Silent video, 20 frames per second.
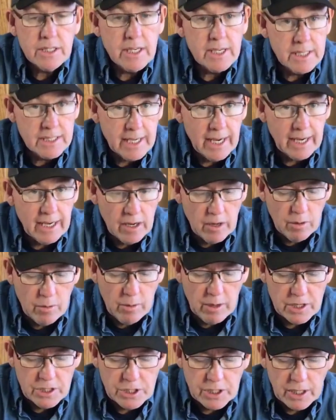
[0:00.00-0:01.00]
this is a
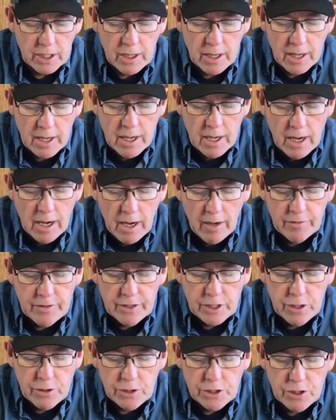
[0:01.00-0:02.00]
second question,
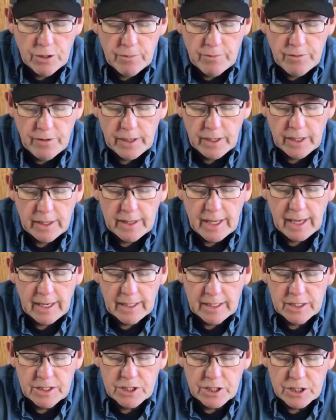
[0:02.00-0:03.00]
of the YouTube video
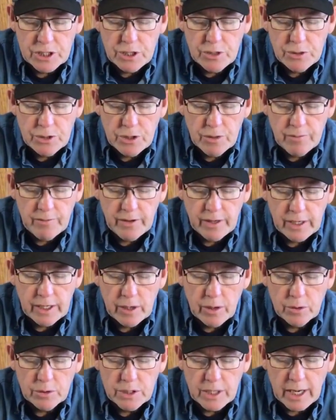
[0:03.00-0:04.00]
that lists the YouTube
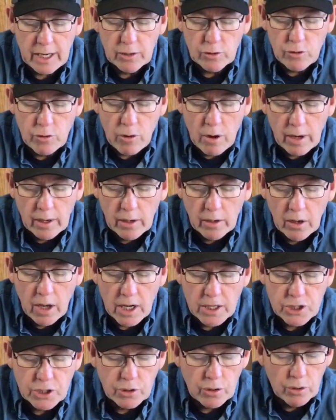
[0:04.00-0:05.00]
videos in
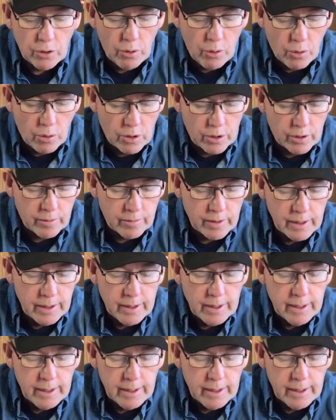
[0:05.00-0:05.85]
chronological order?